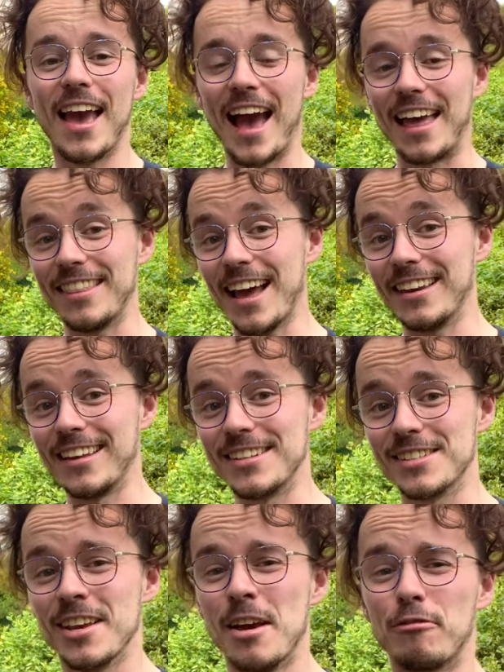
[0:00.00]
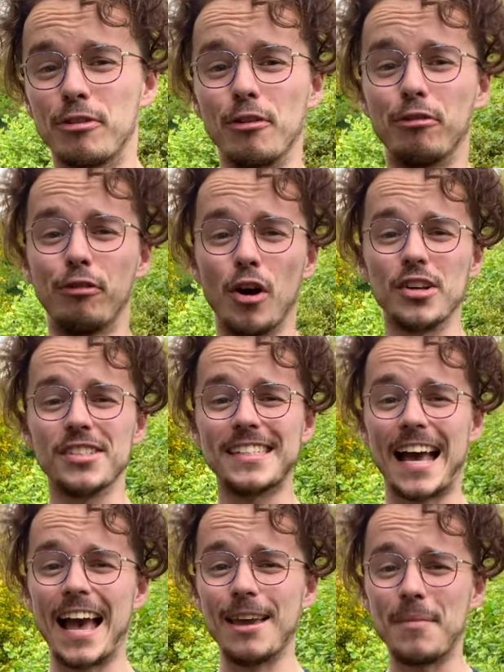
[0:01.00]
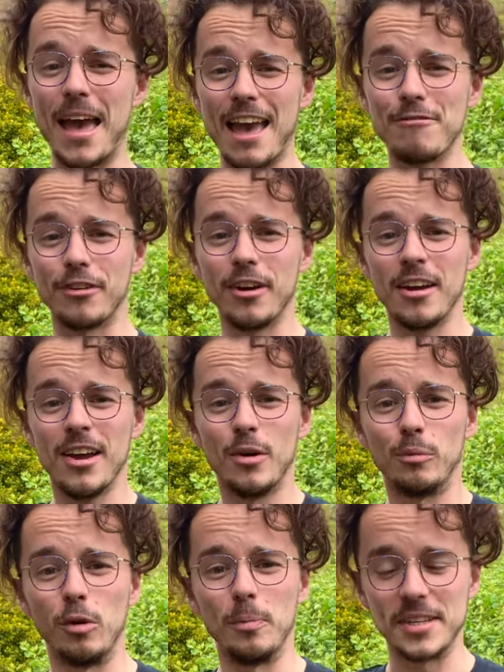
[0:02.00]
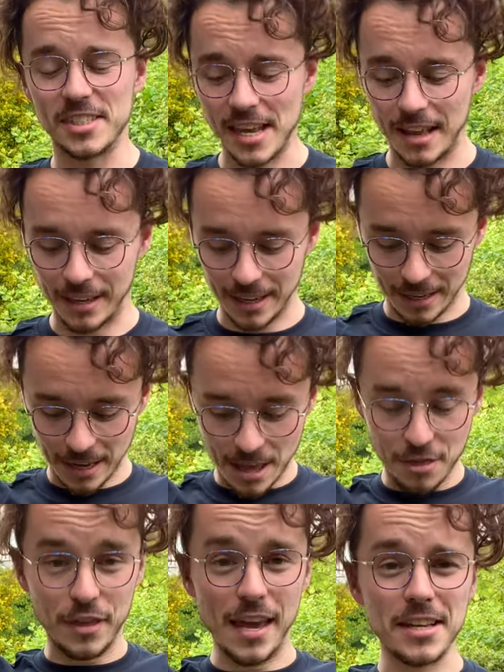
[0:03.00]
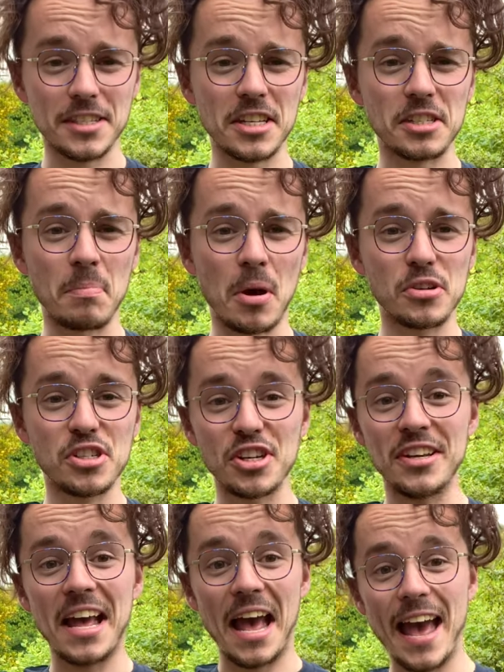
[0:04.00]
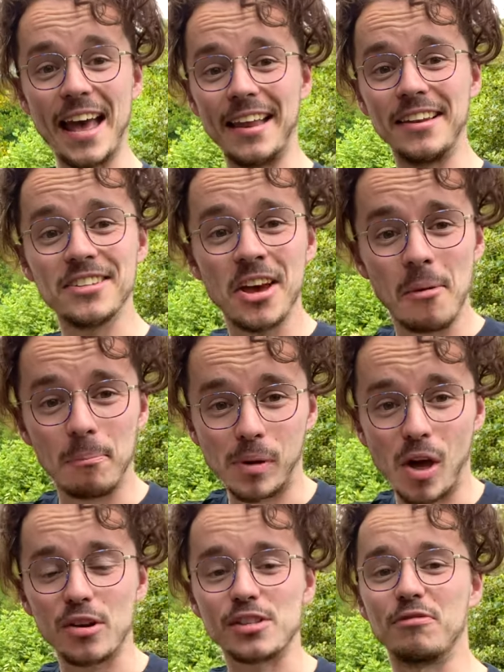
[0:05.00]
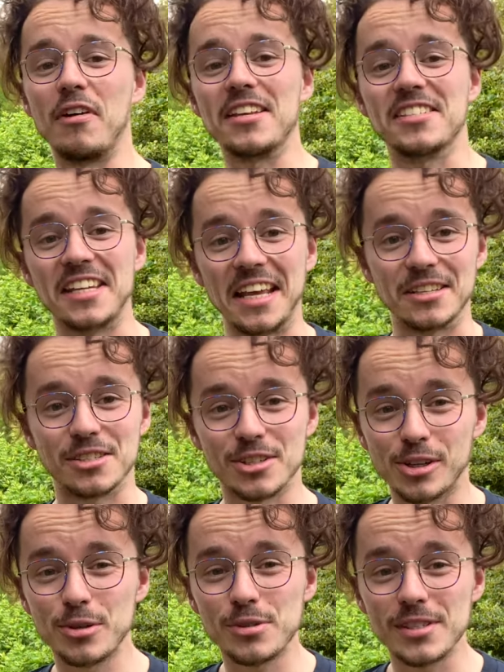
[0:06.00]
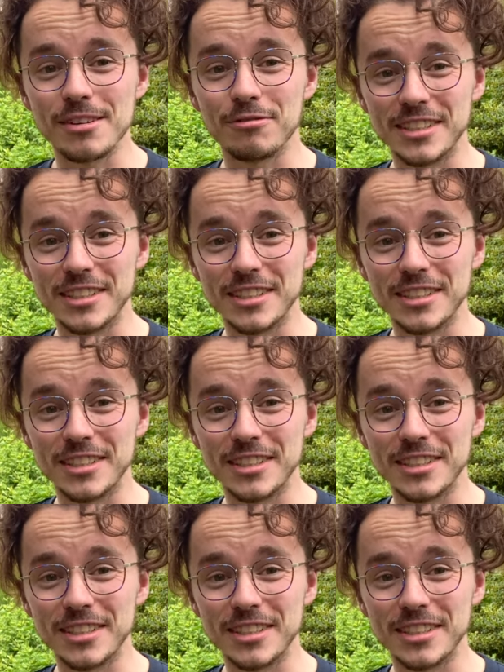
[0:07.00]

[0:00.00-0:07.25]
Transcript: and that is, for the first time ever, we'll be selling the S S Motion and Bloks Fest exclusive